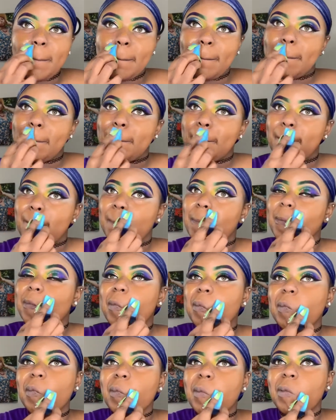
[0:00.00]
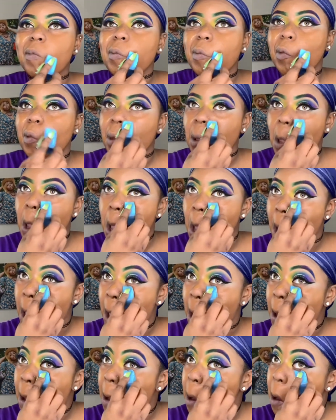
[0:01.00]
Like some people legit
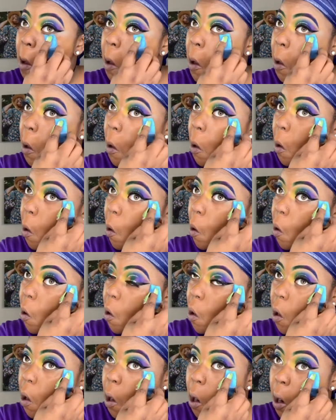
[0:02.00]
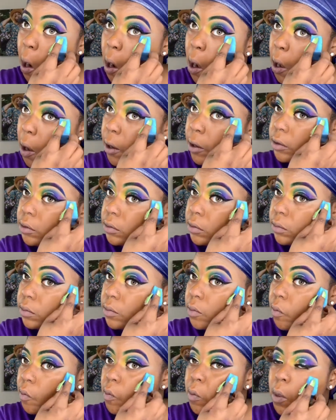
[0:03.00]
just contour and highlight their face
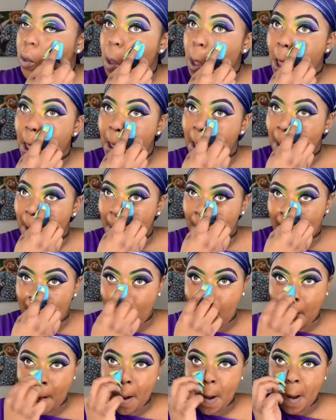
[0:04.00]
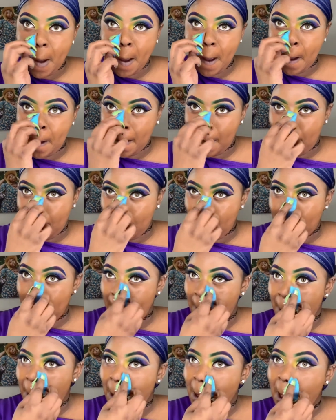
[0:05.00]
and just not use foundation at all.
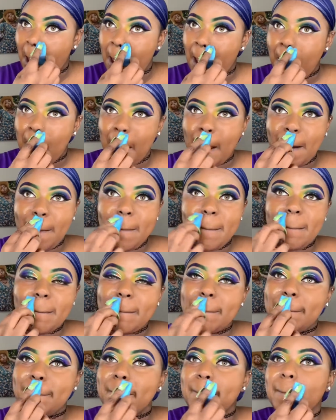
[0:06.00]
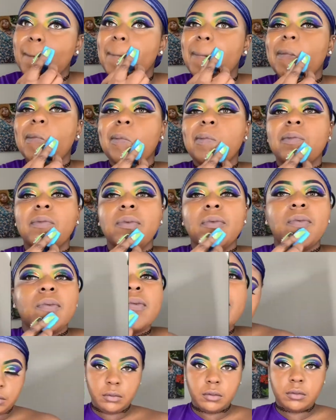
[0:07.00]
I'm not one of those people, but
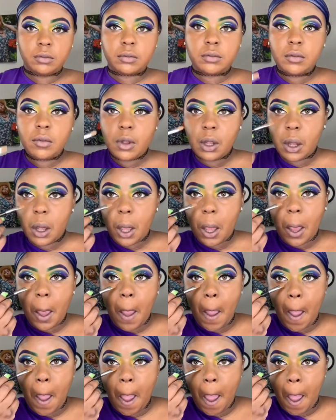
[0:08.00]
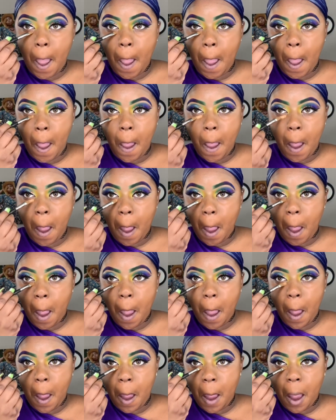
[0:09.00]
it's definitely possible to
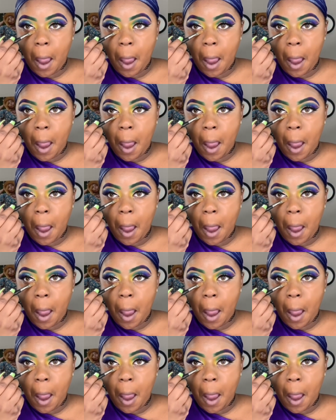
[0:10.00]
do.